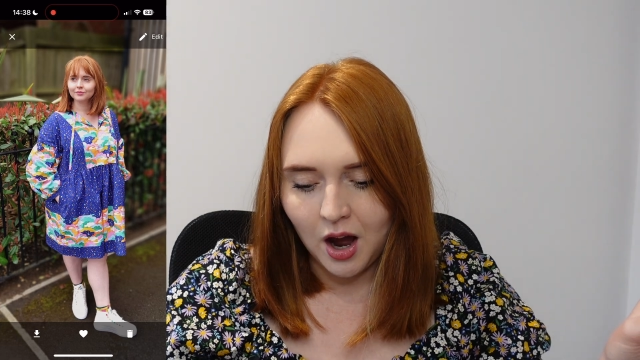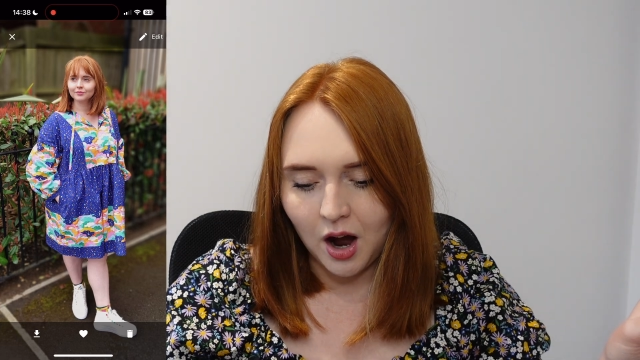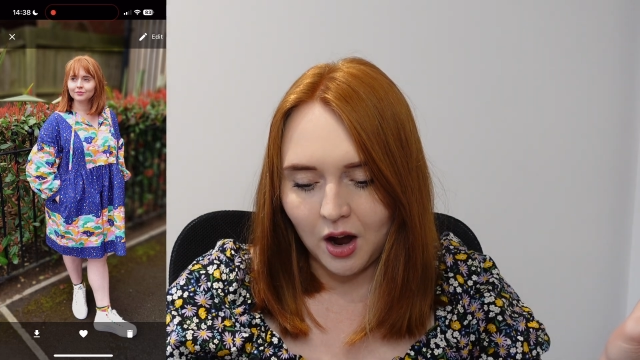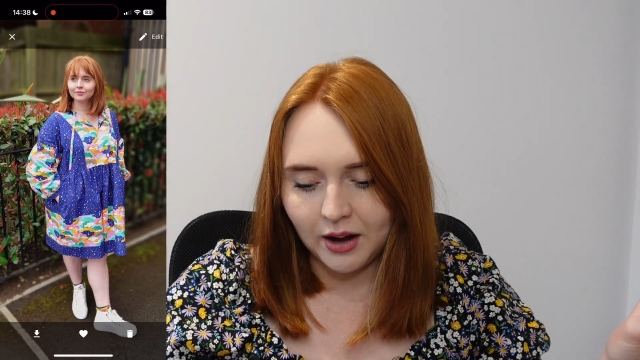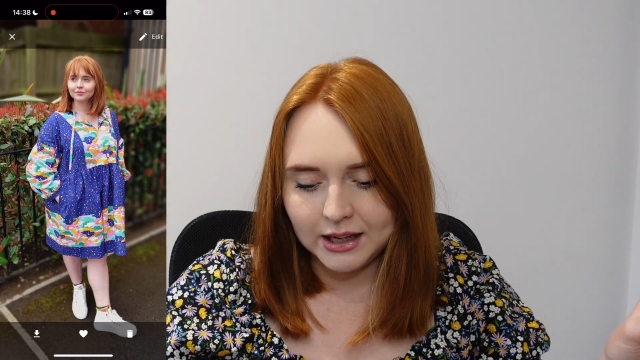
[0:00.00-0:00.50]

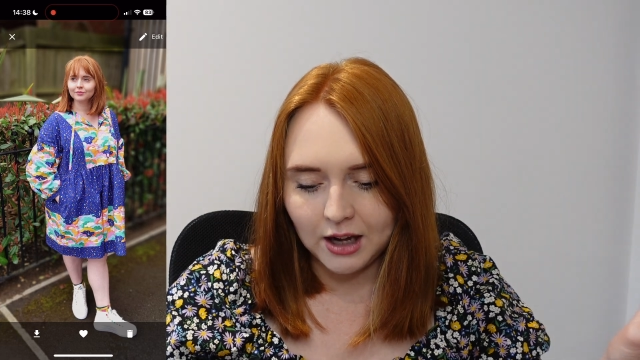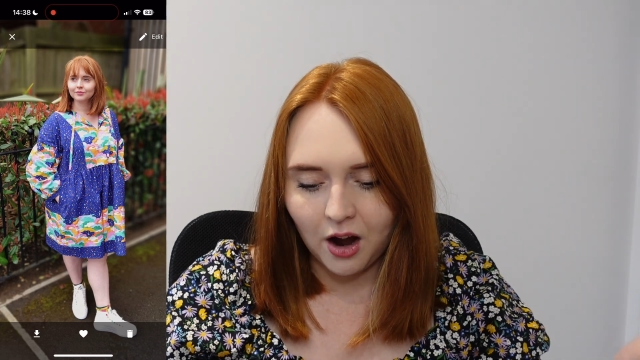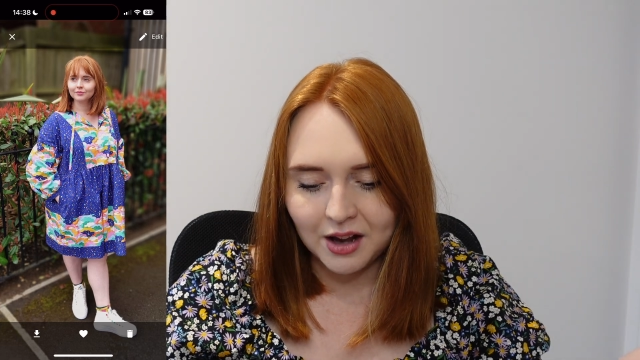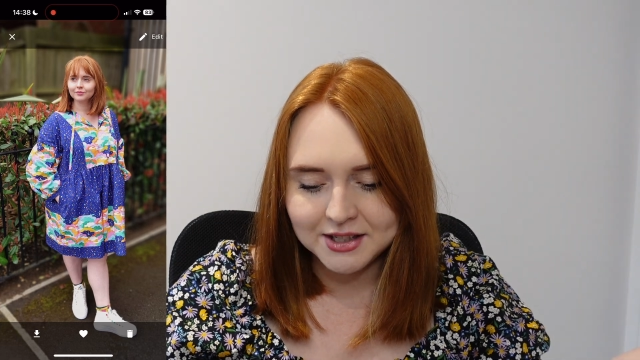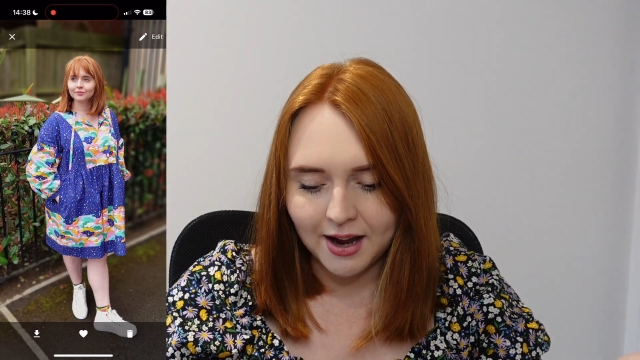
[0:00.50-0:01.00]
I
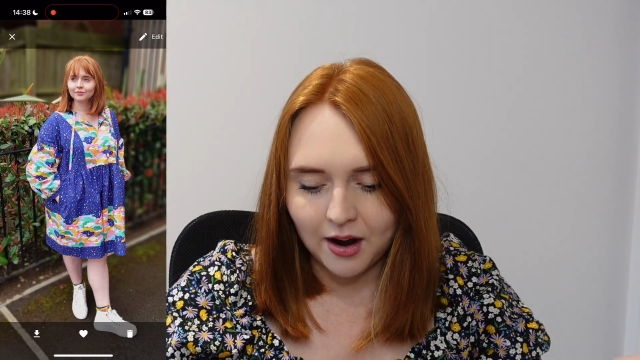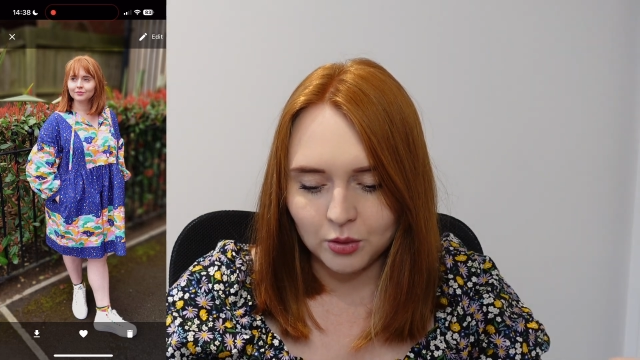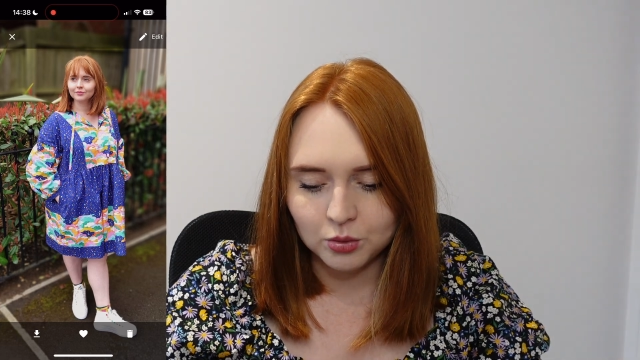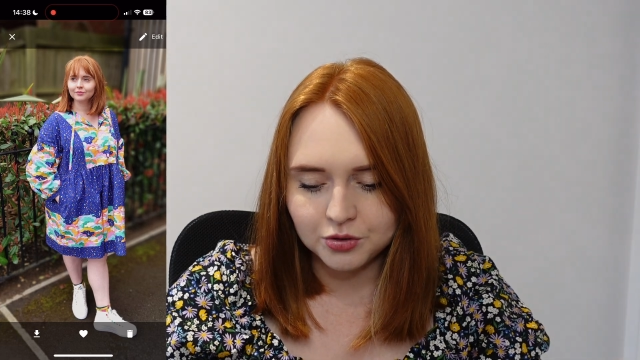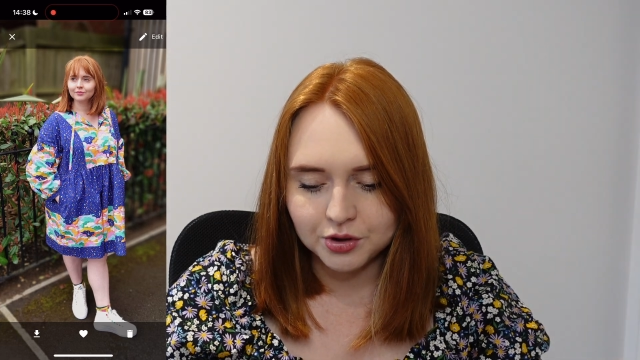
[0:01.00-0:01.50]
cut
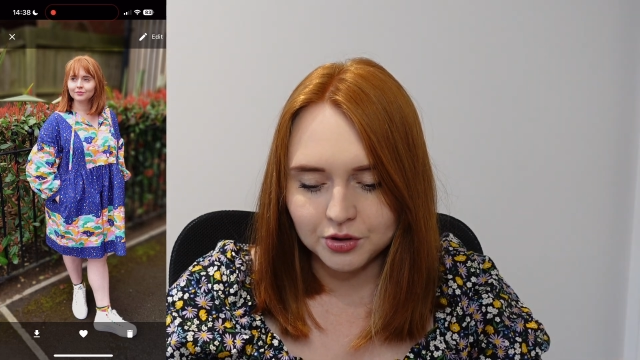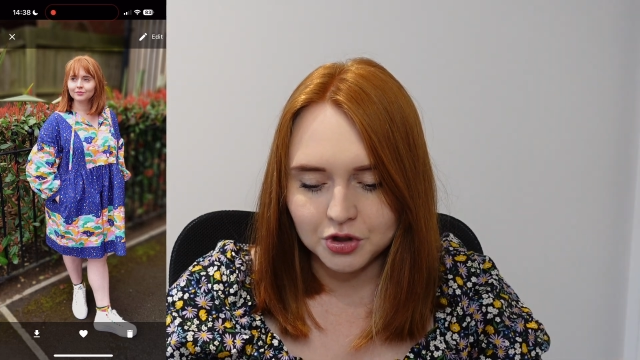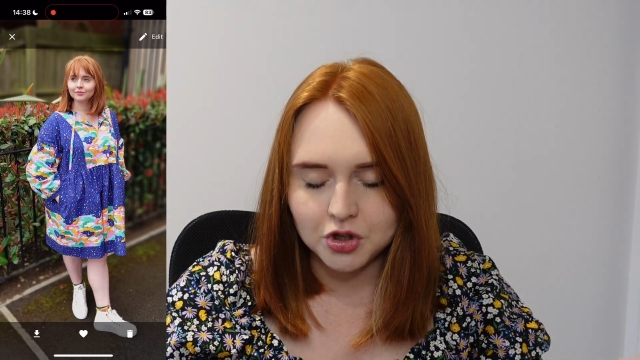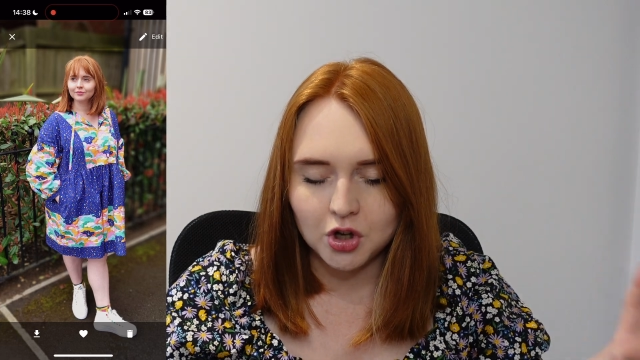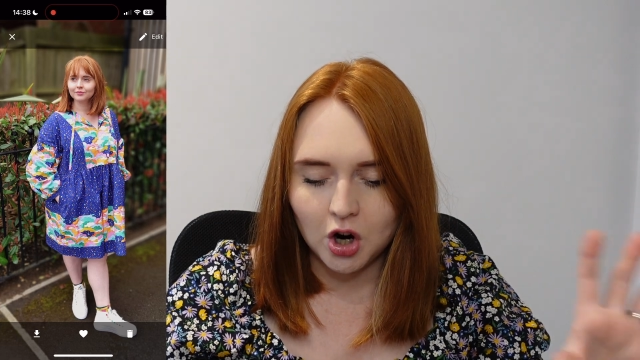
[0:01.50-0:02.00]
out
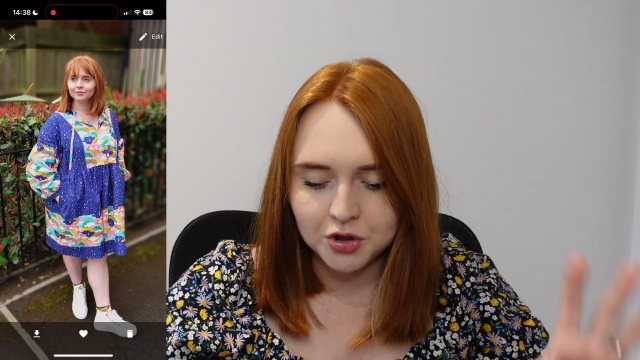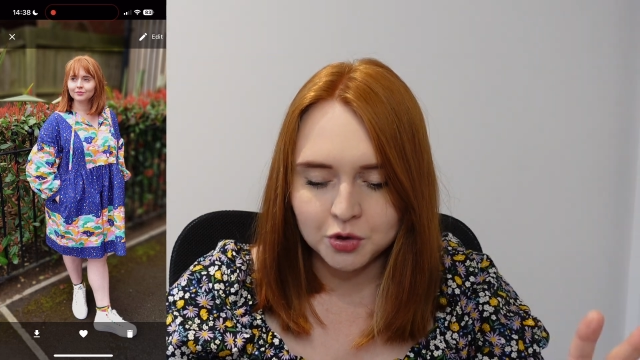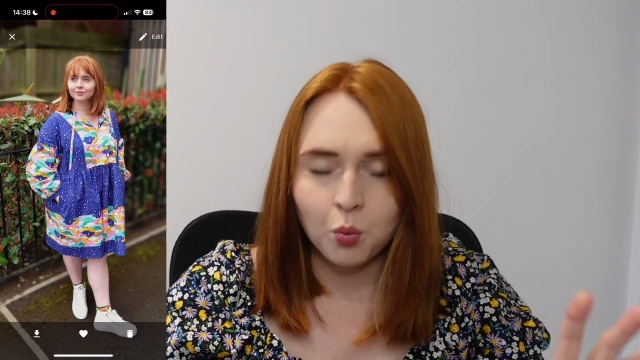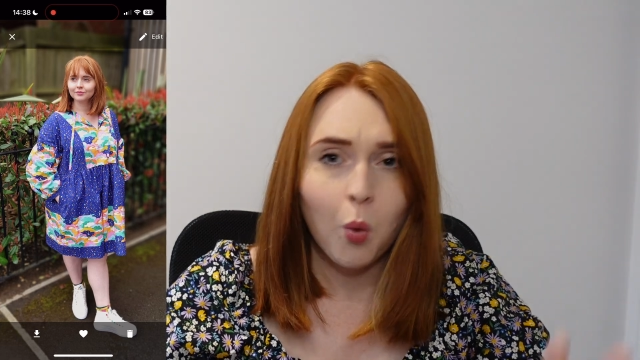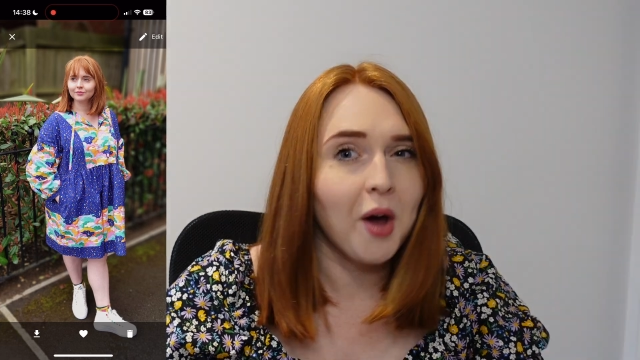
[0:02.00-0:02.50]

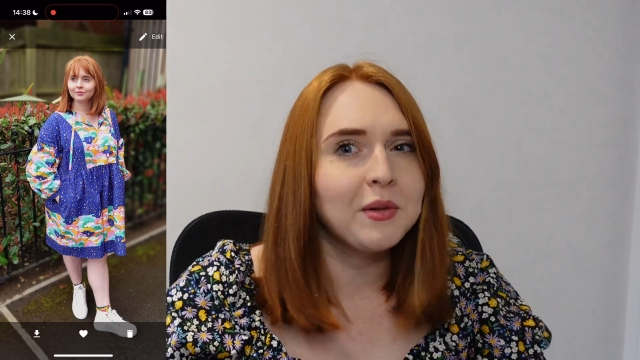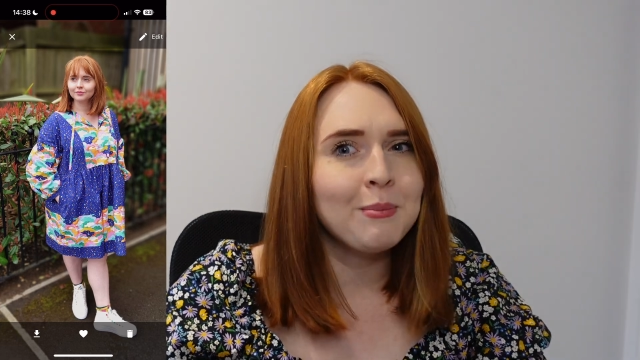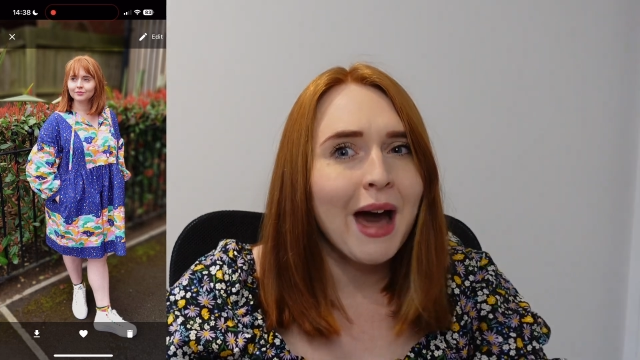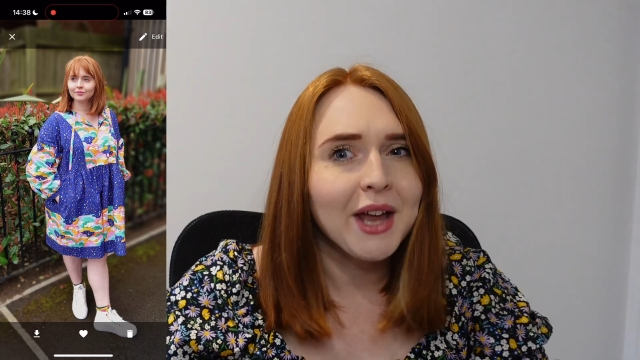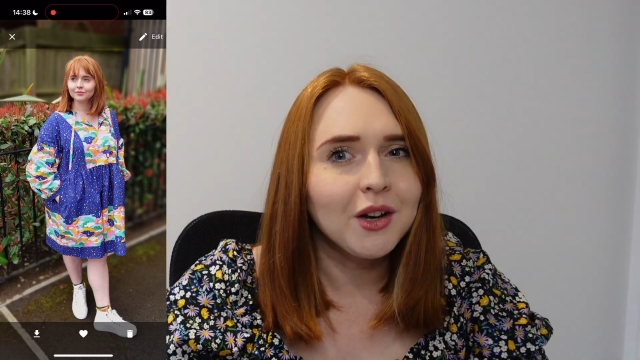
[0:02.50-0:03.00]
just one
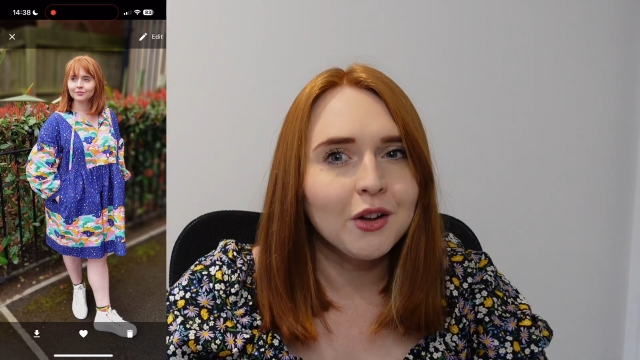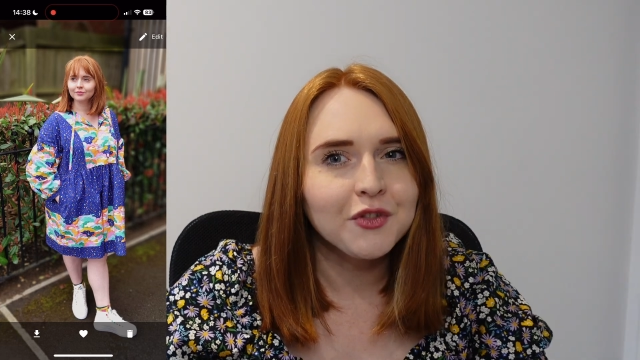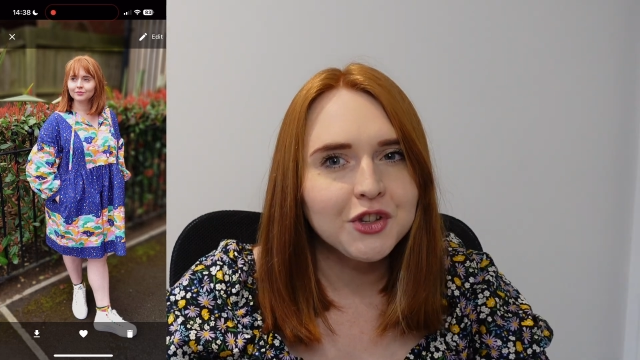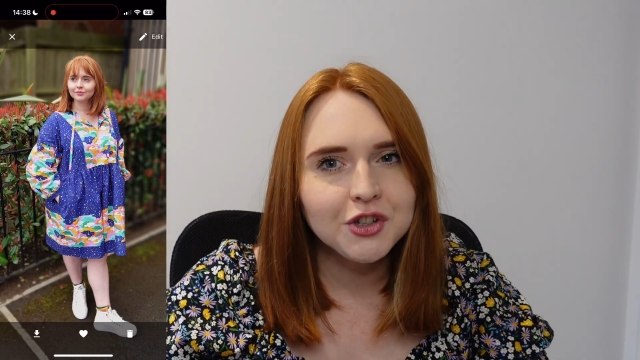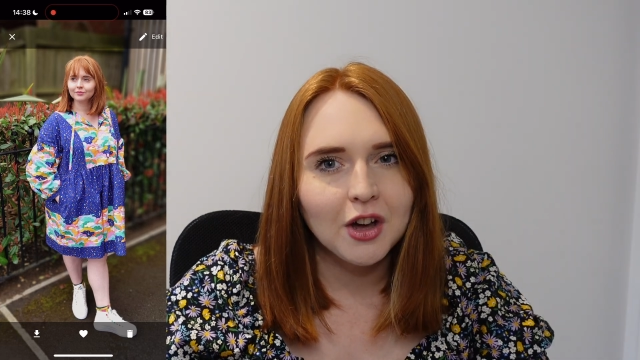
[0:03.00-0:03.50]
panel of
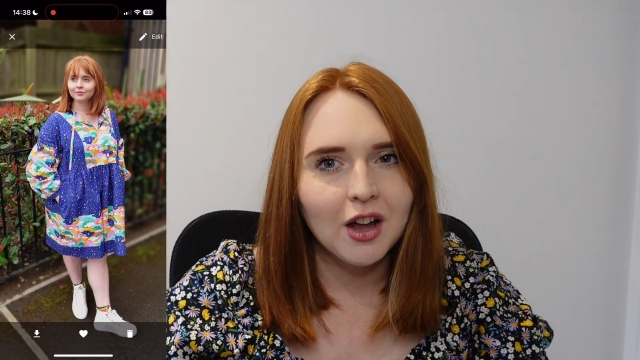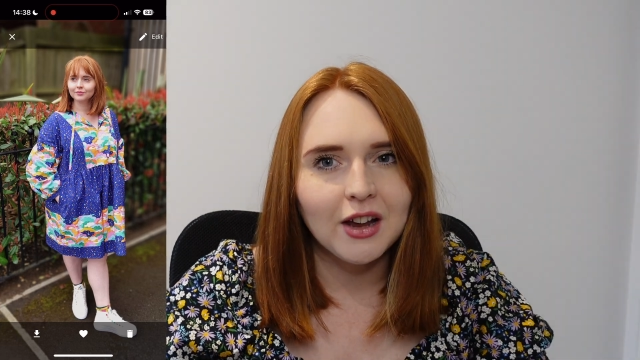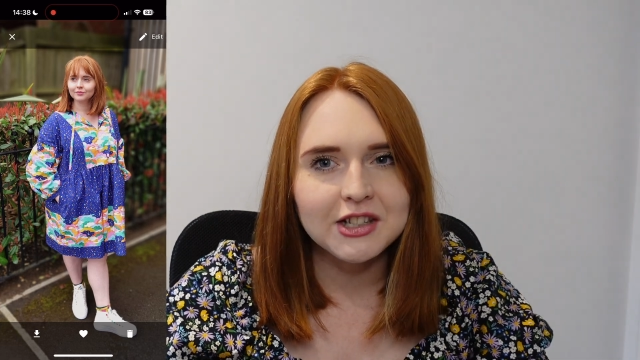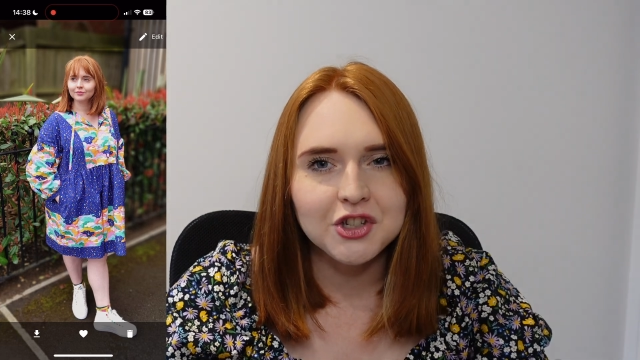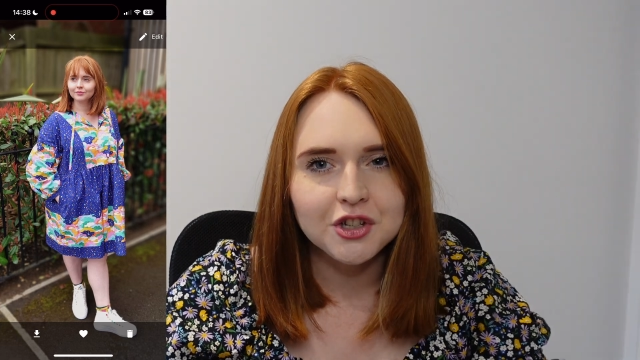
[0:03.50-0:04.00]
the skirt,
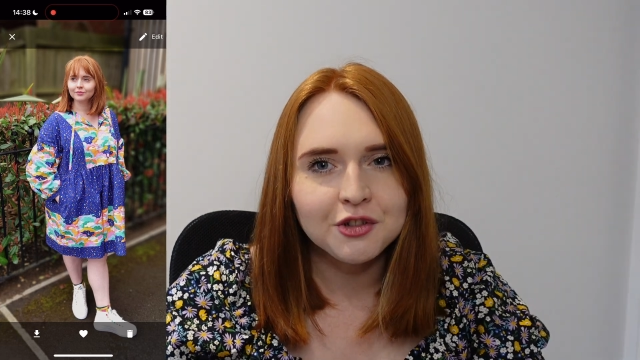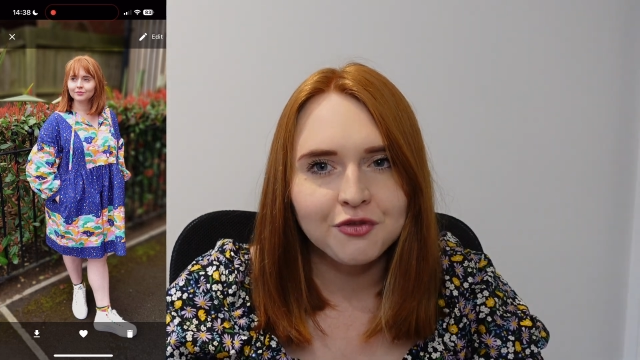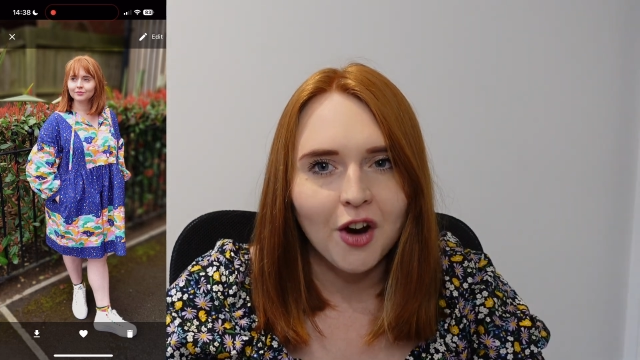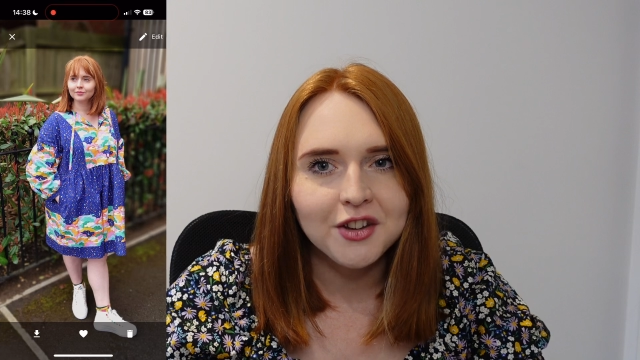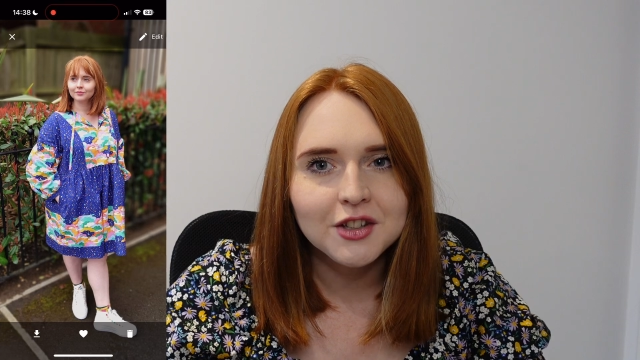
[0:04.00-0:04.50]
like just the
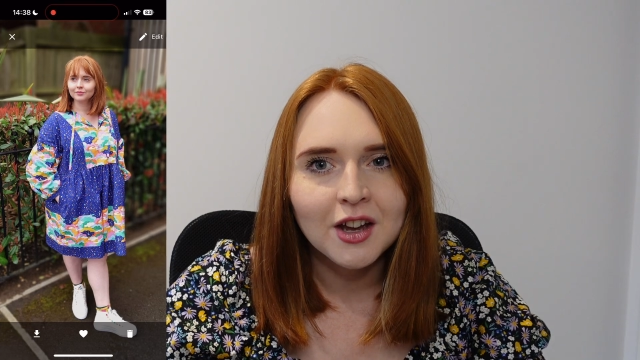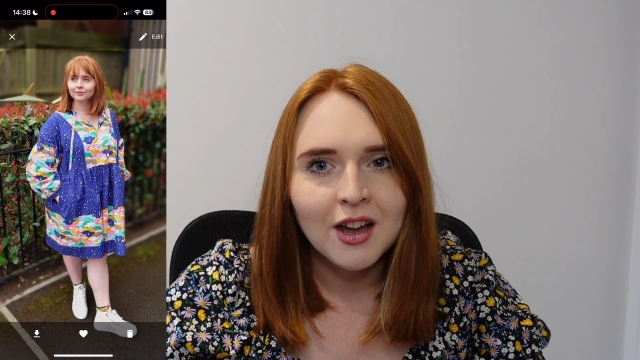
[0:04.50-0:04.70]
front.